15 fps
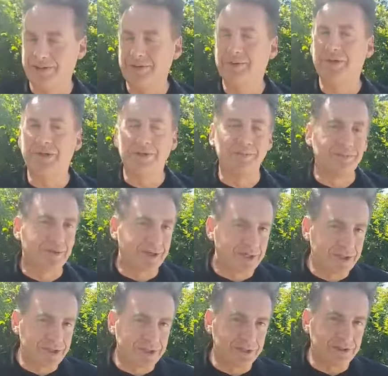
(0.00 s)
embrace
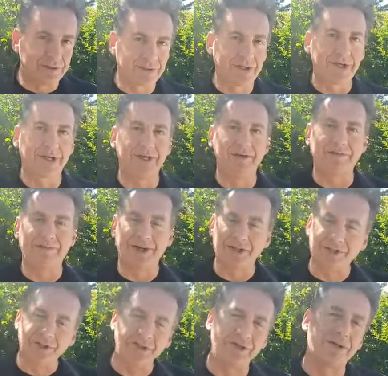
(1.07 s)
you, and invest in
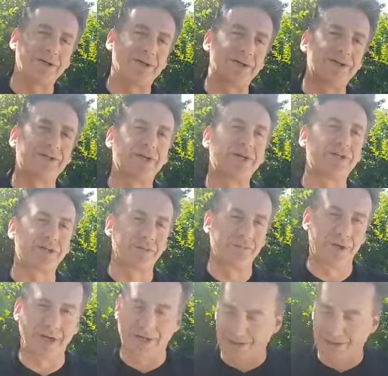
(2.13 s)
your ascension model.